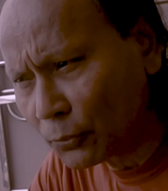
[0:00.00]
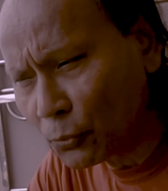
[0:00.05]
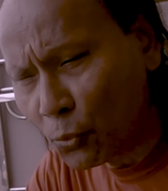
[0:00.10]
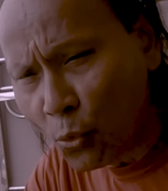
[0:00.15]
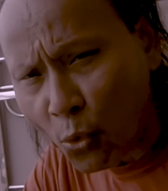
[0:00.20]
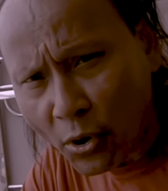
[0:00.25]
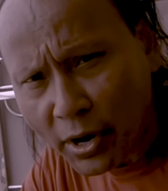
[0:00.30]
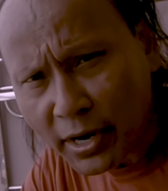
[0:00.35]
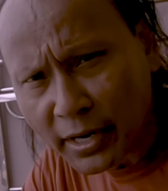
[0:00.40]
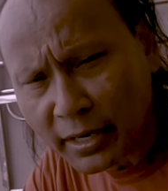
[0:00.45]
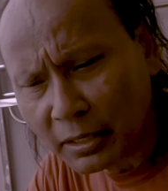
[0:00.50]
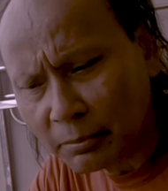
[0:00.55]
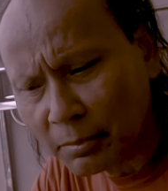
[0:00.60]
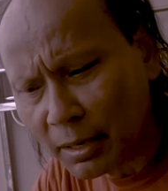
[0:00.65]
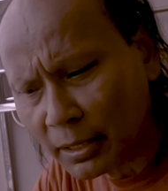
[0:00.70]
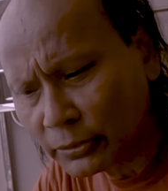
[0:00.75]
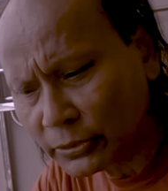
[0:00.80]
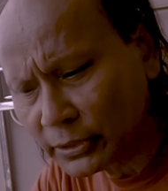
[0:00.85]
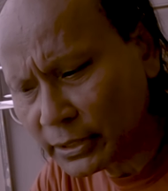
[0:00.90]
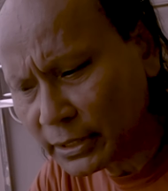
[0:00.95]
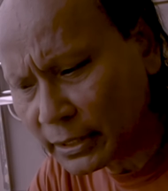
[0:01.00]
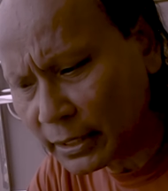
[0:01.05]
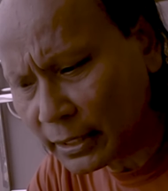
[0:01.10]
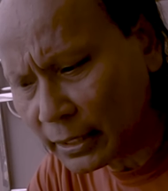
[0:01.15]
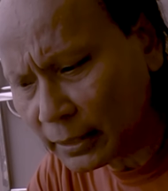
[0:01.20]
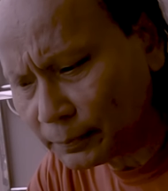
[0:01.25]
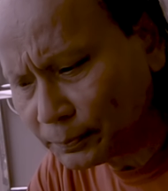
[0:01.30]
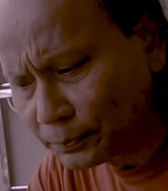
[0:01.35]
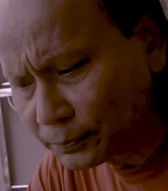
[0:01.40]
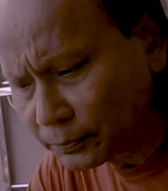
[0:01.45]
warning about
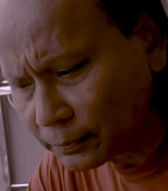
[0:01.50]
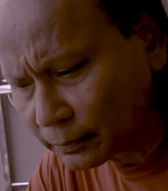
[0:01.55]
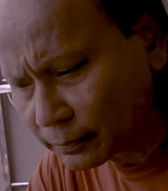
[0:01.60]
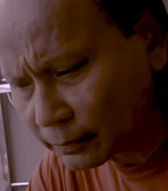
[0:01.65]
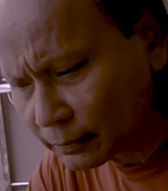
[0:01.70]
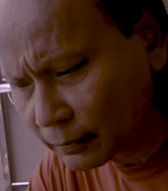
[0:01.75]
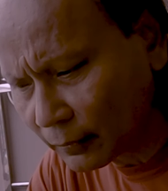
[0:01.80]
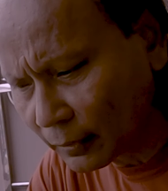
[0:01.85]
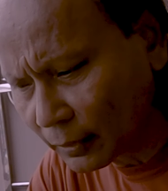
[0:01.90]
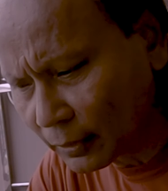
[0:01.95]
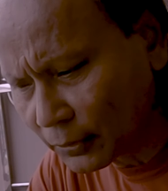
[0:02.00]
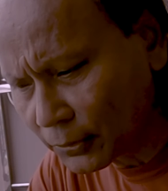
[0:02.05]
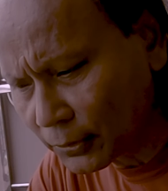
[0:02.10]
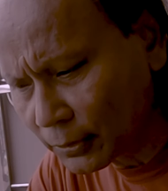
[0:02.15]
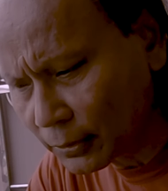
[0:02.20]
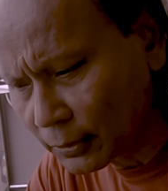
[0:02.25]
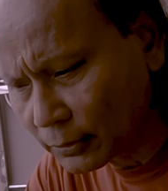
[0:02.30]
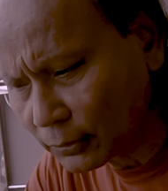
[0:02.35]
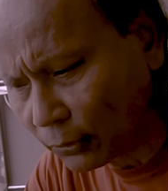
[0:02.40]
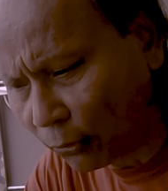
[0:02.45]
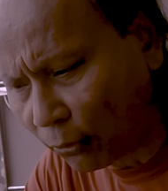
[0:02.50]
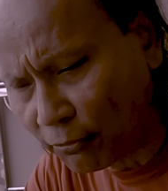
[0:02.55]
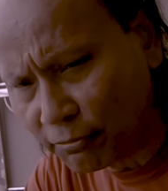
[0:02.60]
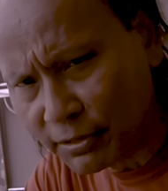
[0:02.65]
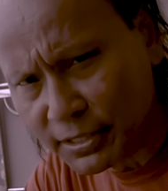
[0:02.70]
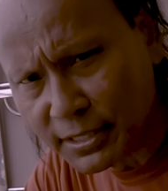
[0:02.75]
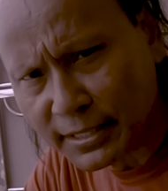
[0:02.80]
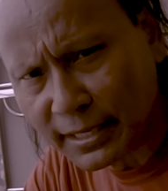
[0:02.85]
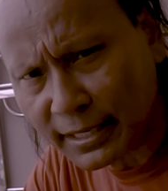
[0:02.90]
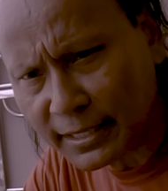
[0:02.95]
the
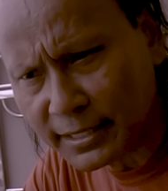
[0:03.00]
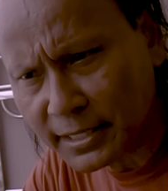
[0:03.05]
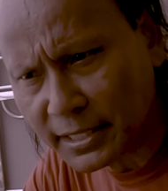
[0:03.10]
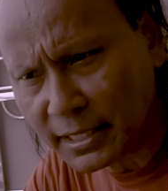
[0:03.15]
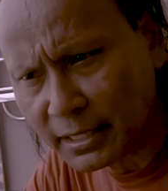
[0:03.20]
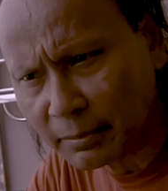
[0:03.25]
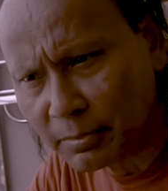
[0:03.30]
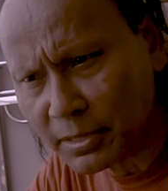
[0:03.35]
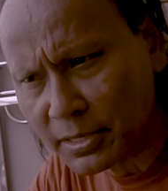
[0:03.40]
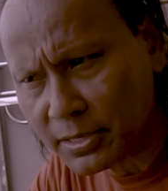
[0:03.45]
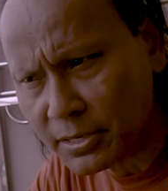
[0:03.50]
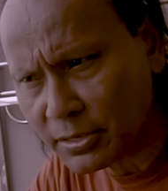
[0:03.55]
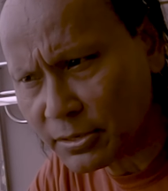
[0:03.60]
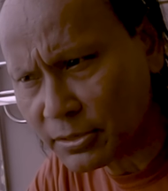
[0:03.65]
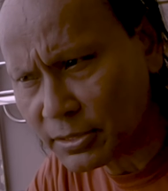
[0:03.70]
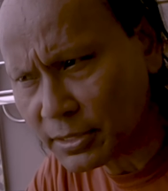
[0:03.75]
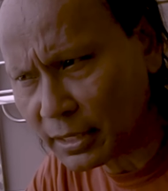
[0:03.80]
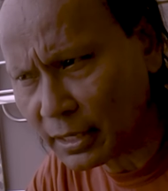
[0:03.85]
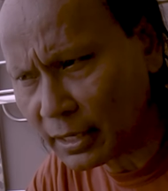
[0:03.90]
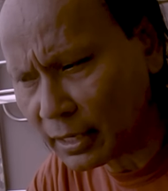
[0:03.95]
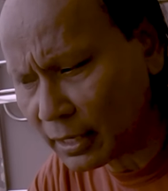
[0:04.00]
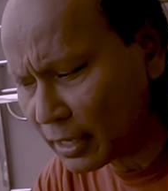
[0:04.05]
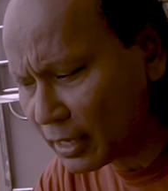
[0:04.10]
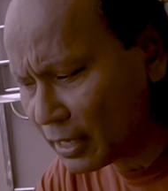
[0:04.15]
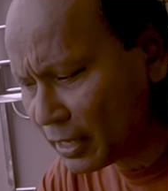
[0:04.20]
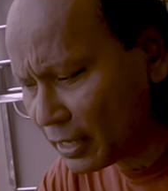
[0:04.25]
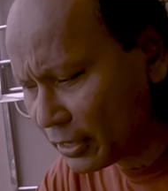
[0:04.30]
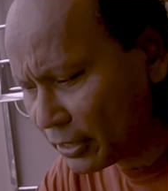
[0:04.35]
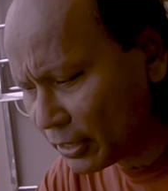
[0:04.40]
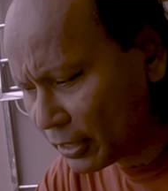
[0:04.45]
COVID-19, because
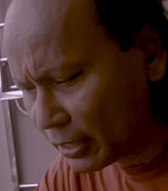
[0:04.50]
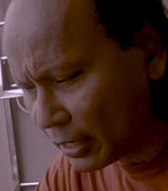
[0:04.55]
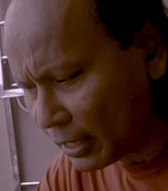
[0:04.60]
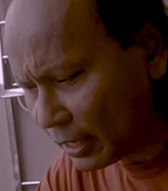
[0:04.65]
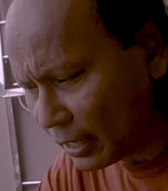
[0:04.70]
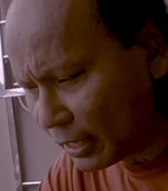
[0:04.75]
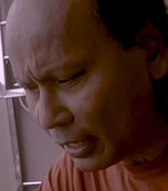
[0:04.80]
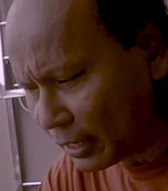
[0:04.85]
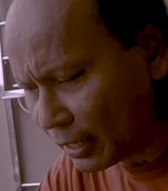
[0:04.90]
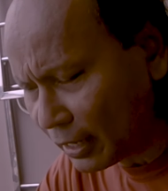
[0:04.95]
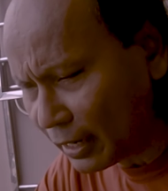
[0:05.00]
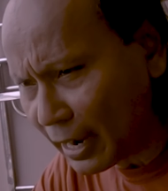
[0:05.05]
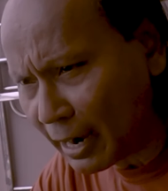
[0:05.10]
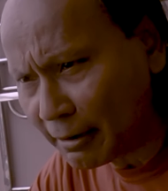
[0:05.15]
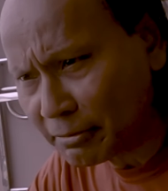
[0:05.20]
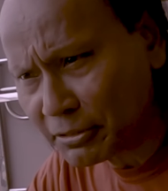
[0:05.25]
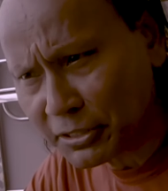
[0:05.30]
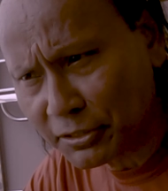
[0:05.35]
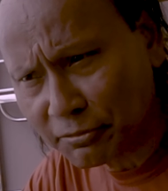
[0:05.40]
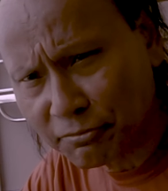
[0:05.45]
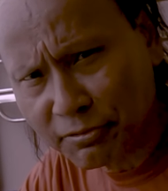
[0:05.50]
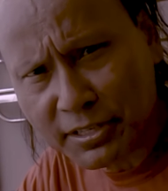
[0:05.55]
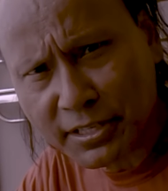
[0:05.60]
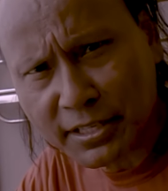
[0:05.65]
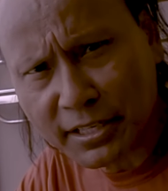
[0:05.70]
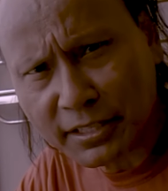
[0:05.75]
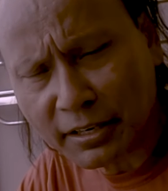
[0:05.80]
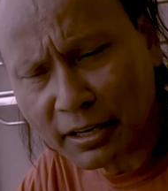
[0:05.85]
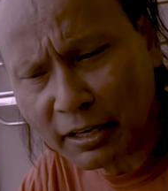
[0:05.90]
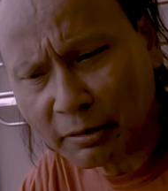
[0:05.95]
after the
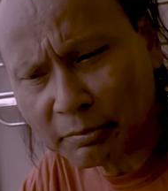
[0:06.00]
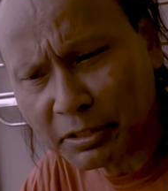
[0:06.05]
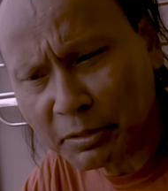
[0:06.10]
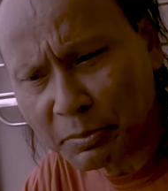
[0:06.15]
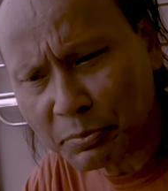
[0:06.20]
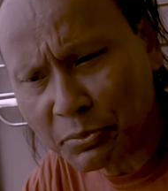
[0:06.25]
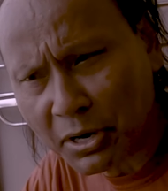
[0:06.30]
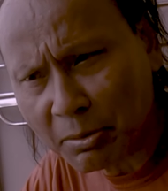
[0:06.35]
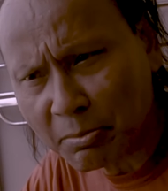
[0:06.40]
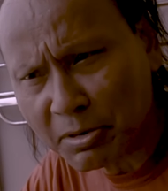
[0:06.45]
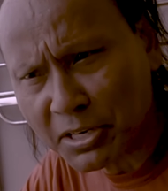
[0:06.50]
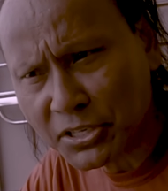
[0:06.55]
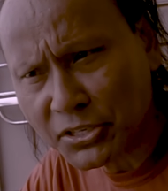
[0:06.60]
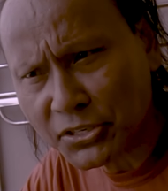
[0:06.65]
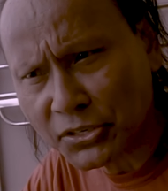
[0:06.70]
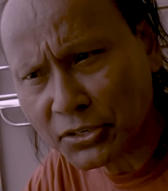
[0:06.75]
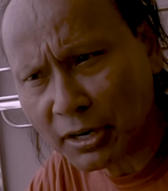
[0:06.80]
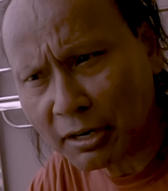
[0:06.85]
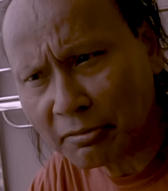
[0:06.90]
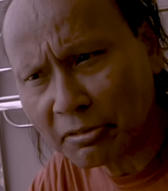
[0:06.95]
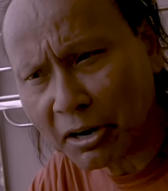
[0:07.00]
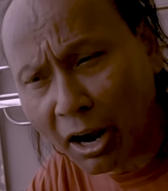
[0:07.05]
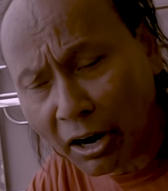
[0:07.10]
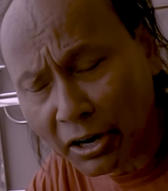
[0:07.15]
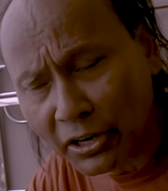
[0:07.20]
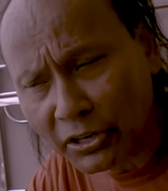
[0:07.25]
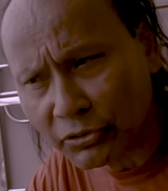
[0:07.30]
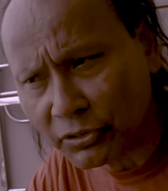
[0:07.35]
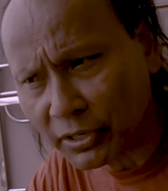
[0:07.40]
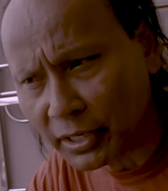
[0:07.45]
visit of the Prime Minister of
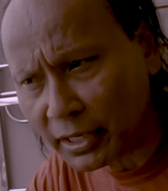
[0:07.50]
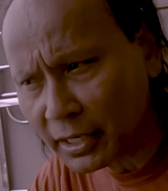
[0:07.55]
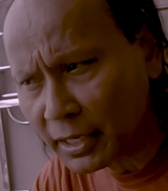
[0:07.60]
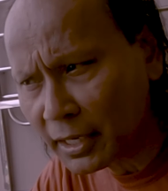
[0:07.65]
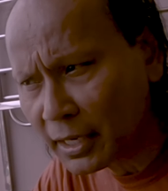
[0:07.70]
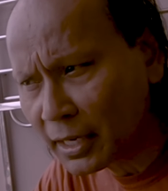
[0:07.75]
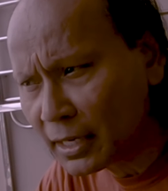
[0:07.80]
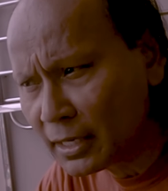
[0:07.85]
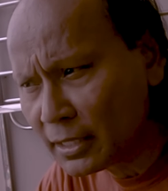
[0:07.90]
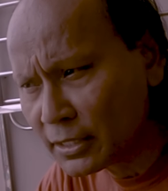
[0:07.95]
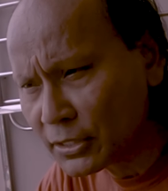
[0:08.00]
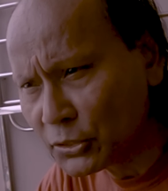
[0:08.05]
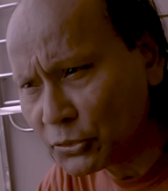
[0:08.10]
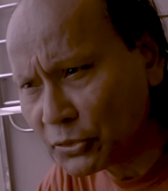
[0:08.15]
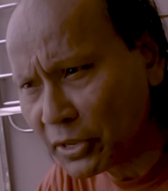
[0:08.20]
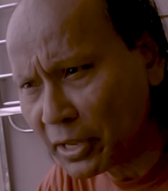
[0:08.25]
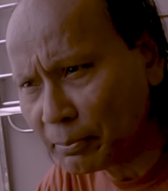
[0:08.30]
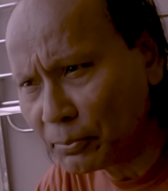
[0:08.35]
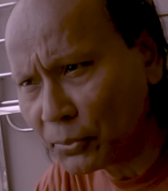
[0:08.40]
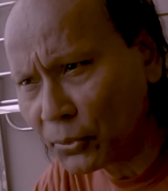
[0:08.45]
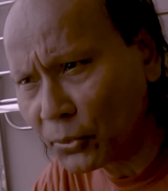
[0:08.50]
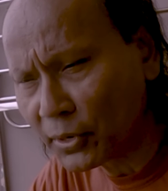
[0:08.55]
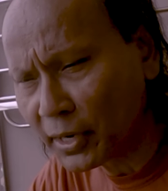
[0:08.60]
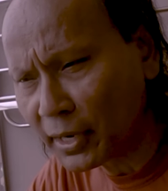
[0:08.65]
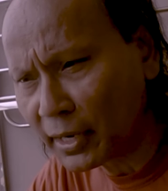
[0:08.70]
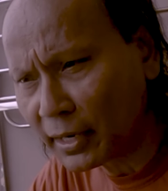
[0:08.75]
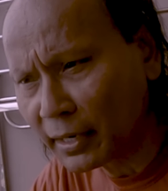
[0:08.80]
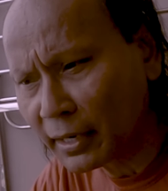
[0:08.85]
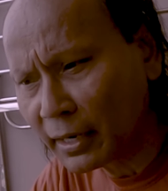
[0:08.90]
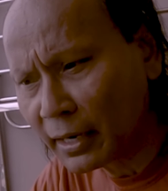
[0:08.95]
Hungary to
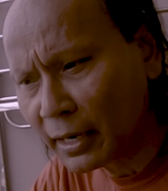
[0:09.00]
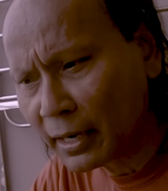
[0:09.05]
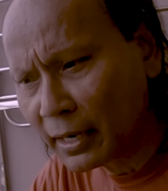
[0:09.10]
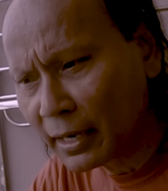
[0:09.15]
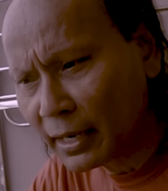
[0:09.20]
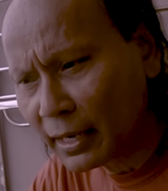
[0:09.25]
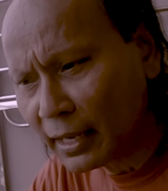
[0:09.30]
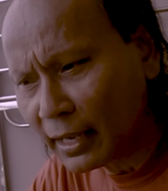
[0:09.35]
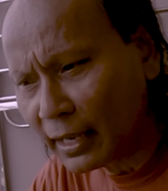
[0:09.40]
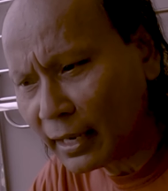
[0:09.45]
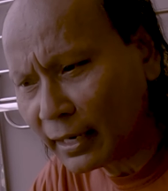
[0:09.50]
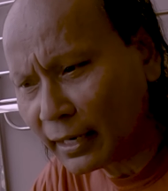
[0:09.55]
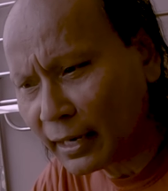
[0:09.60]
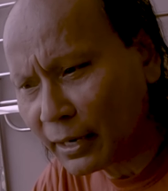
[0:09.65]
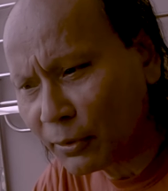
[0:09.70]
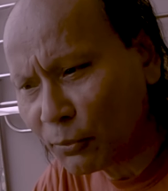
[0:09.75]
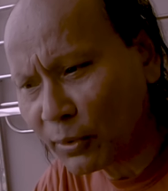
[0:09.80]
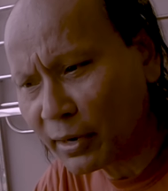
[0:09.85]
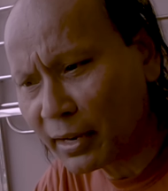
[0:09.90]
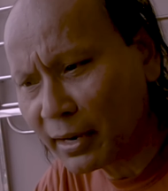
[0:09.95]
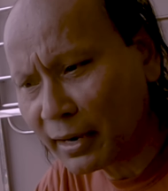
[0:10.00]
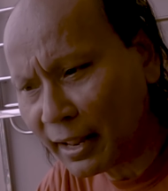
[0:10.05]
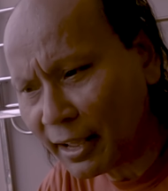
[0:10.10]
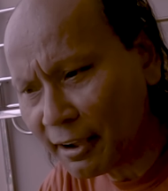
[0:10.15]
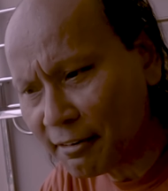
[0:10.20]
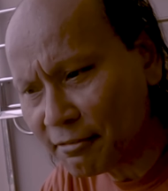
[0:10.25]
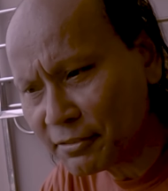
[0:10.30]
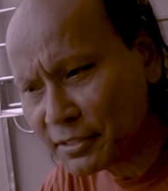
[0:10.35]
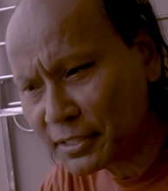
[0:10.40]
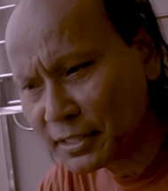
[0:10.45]
Cambodia, and then when he
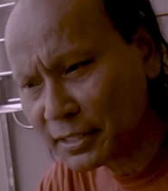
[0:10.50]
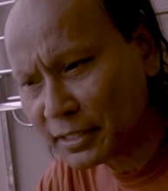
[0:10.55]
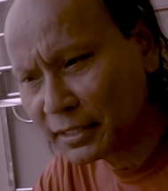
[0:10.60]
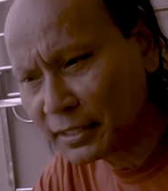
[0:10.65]
left,